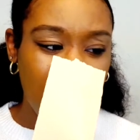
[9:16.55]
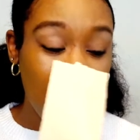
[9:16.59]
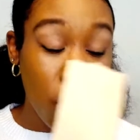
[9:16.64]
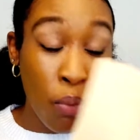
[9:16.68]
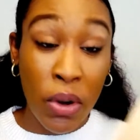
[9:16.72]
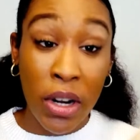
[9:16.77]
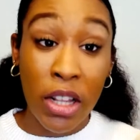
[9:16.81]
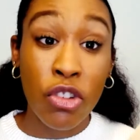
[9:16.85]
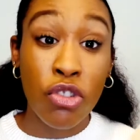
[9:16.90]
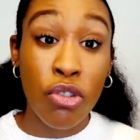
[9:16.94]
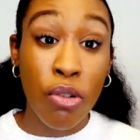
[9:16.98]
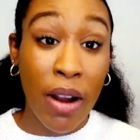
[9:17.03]
When
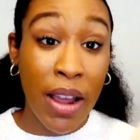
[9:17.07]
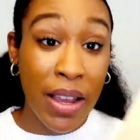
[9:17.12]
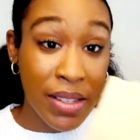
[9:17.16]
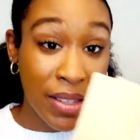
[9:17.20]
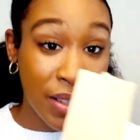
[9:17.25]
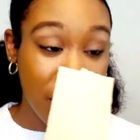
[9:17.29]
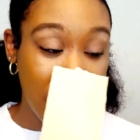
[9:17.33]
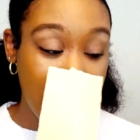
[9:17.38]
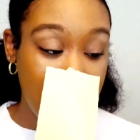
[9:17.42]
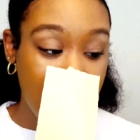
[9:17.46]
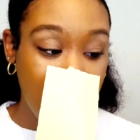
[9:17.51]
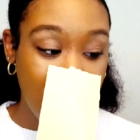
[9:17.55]
it dries
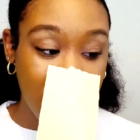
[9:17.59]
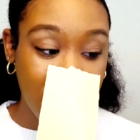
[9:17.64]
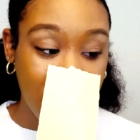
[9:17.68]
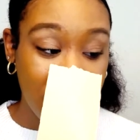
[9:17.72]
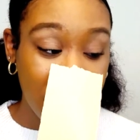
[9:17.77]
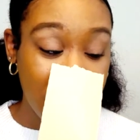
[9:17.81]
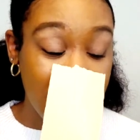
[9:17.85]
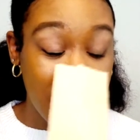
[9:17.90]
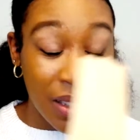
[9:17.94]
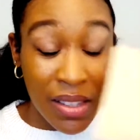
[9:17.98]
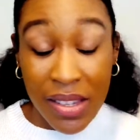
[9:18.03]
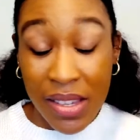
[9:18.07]

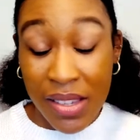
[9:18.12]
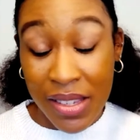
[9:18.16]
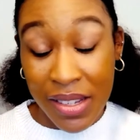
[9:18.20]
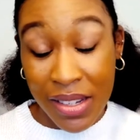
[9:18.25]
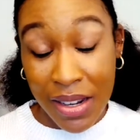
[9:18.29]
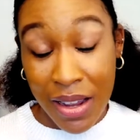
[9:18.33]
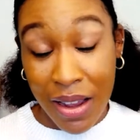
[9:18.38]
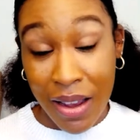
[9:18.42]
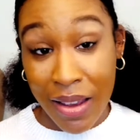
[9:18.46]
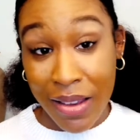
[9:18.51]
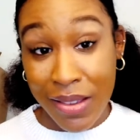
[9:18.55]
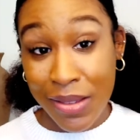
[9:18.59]
down, this is
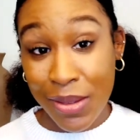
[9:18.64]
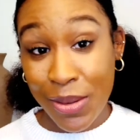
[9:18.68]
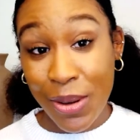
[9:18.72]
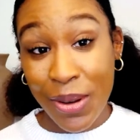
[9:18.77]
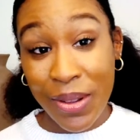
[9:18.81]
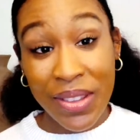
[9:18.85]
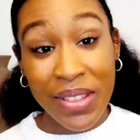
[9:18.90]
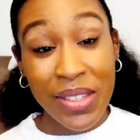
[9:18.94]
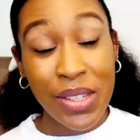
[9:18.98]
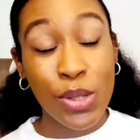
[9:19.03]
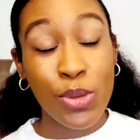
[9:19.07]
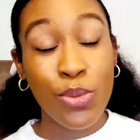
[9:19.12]
nice, y'all.
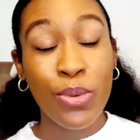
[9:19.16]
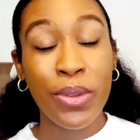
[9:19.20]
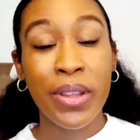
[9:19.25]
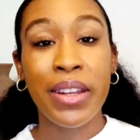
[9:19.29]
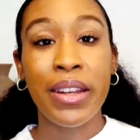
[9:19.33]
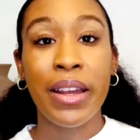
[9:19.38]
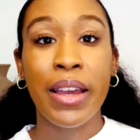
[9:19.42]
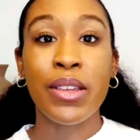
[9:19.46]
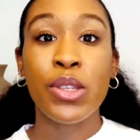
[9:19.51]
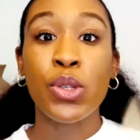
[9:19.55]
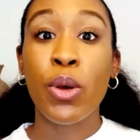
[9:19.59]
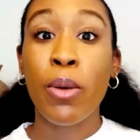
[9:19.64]
This is really
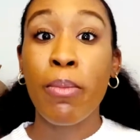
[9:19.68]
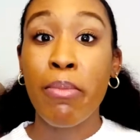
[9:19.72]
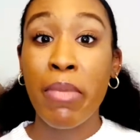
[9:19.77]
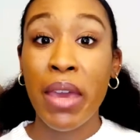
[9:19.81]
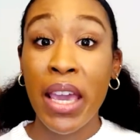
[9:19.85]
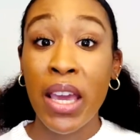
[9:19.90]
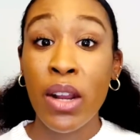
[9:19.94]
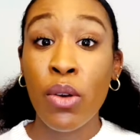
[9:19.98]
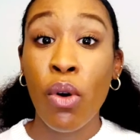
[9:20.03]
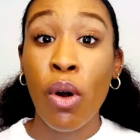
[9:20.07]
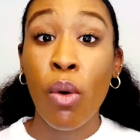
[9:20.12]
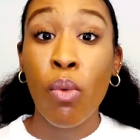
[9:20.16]
nice. So a
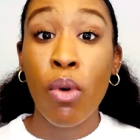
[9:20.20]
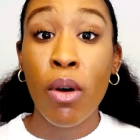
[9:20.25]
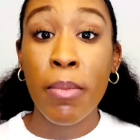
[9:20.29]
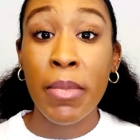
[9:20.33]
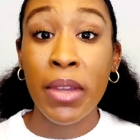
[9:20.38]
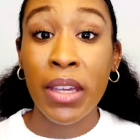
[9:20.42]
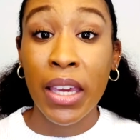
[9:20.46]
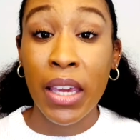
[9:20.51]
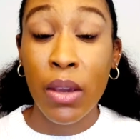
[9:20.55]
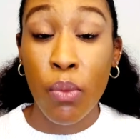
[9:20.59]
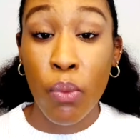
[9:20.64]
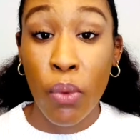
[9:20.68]
man or woman
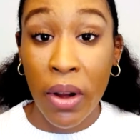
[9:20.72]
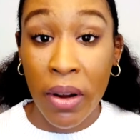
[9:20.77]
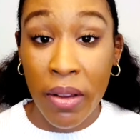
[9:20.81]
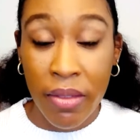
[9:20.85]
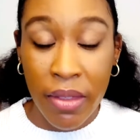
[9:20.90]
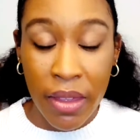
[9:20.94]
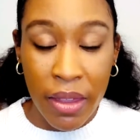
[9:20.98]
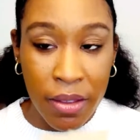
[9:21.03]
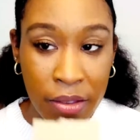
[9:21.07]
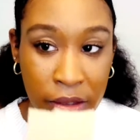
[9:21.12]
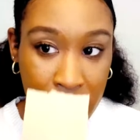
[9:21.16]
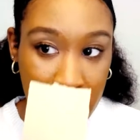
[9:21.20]
can wear
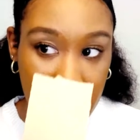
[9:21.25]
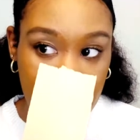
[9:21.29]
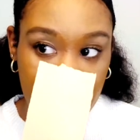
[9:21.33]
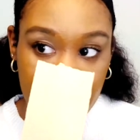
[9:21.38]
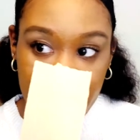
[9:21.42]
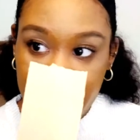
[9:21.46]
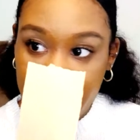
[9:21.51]
this.